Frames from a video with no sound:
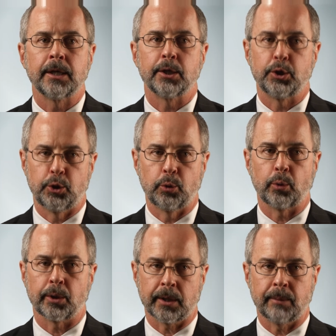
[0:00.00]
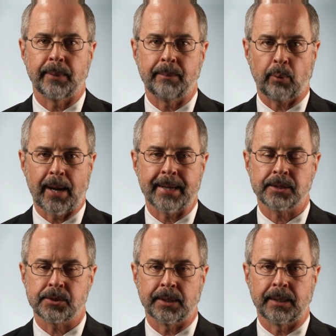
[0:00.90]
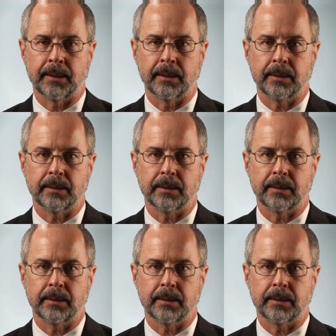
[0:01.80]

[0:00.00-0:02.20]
you are going to be practicing